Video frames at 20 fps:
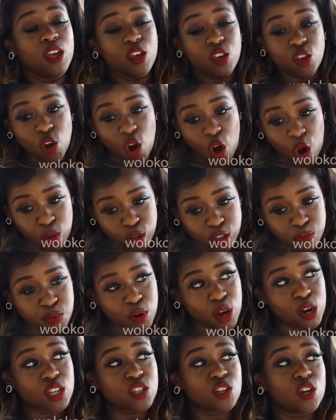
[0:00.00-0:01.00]
he always
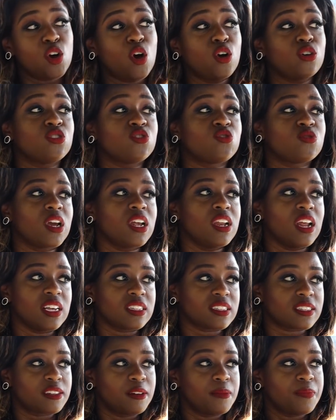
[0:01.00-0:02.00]
brought us along to train
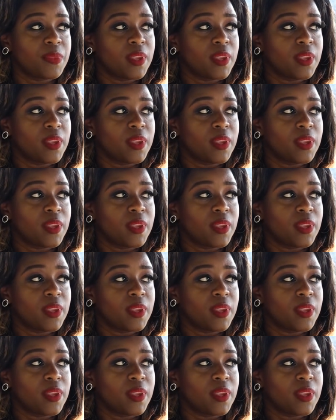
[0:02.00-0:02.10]
us.